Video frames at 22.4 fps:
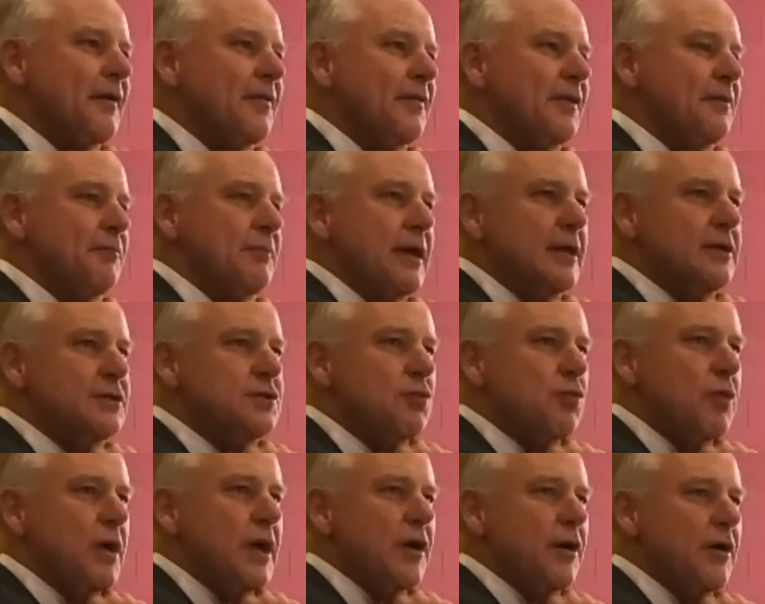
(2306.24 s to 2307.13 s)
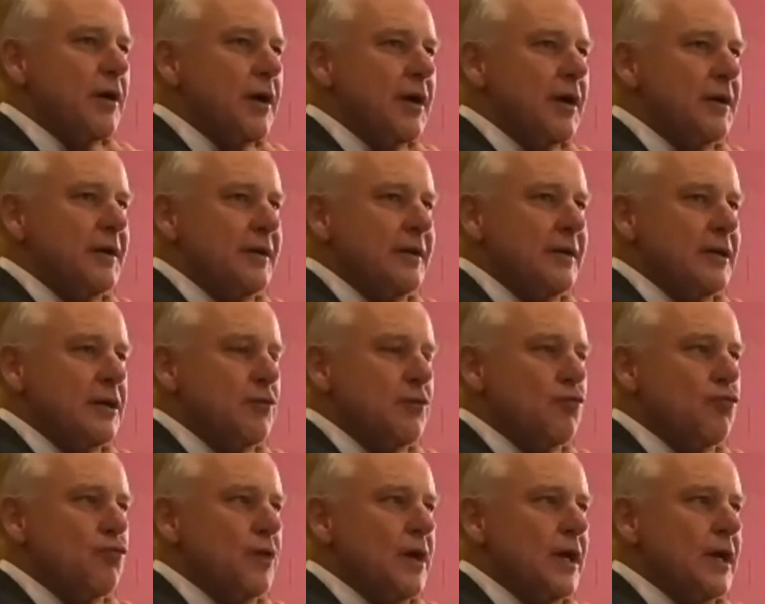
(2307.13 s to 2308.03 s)
That means we are in
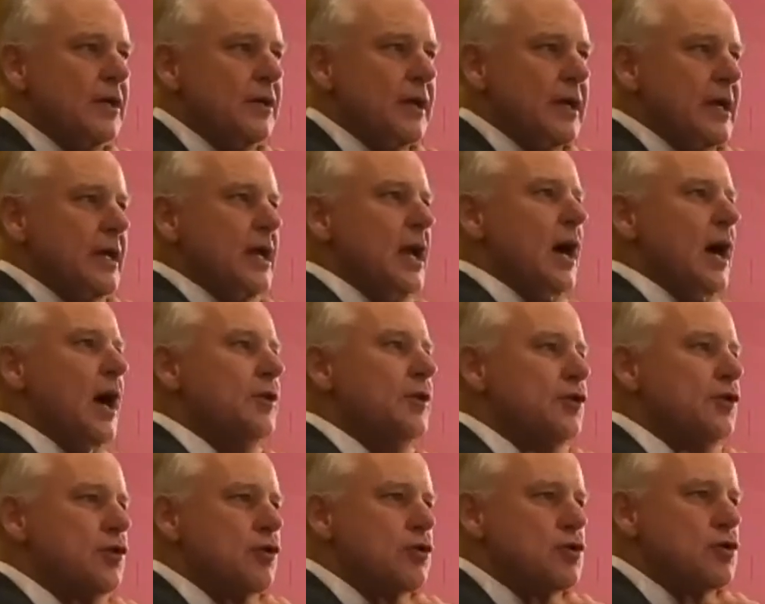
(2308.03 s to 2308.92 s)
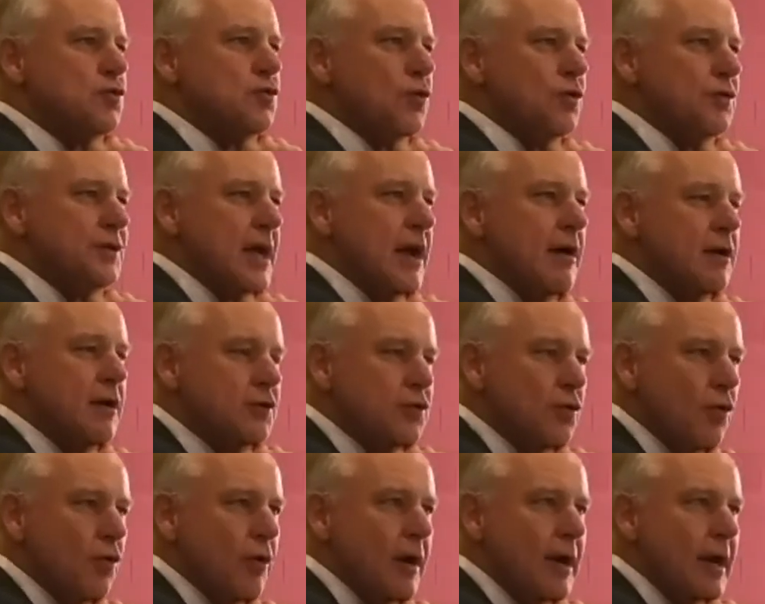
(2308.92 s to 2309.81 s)
really unusual
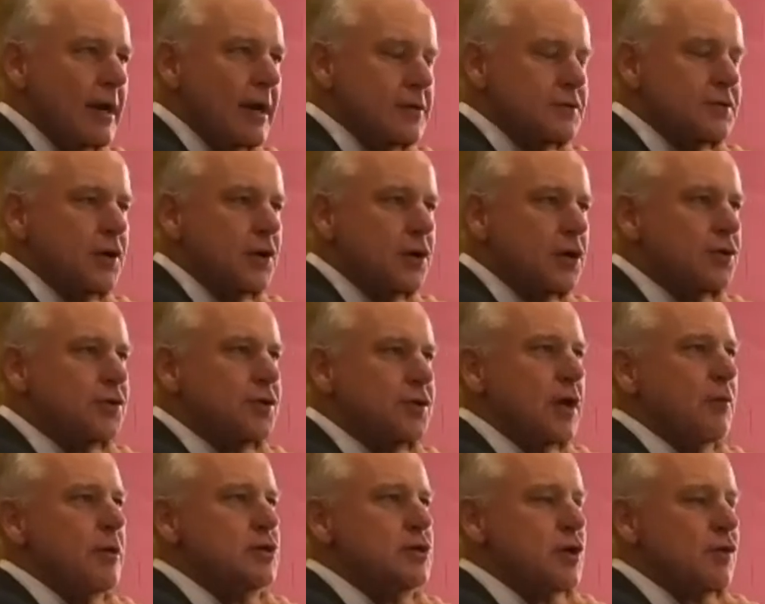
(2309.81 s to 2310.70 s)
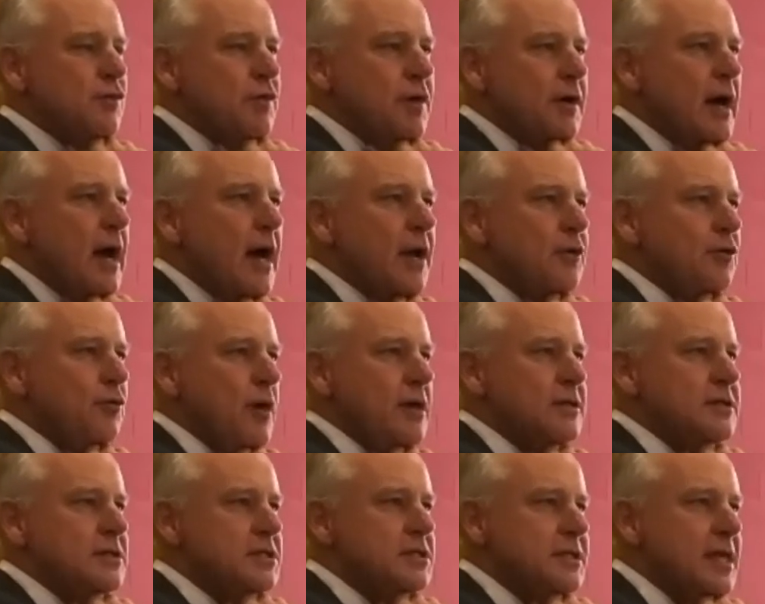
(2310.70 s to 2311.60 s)
territory, and it's a good thing we serve a God who
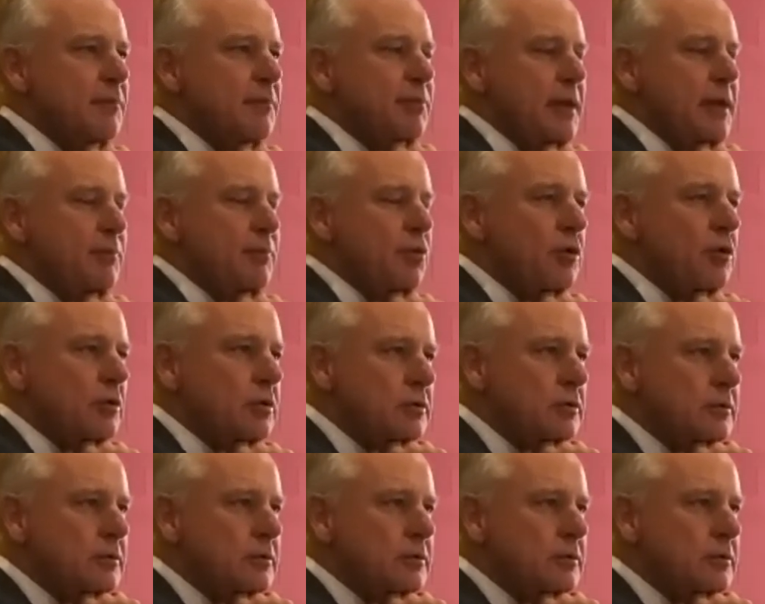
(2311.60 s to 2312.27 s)
raises dead people.